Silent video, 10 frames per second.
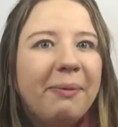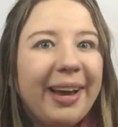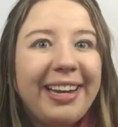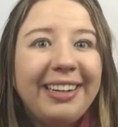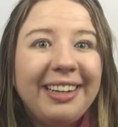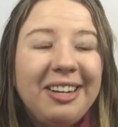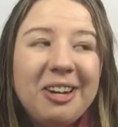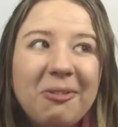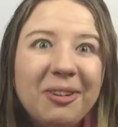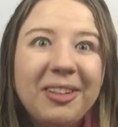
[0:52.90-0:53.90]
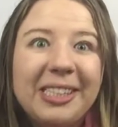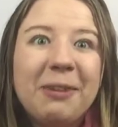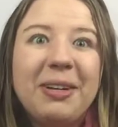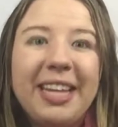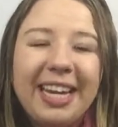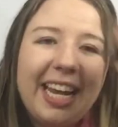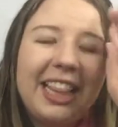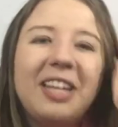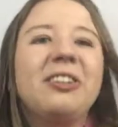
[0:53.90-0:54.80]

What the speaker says: But no one looks at what they get.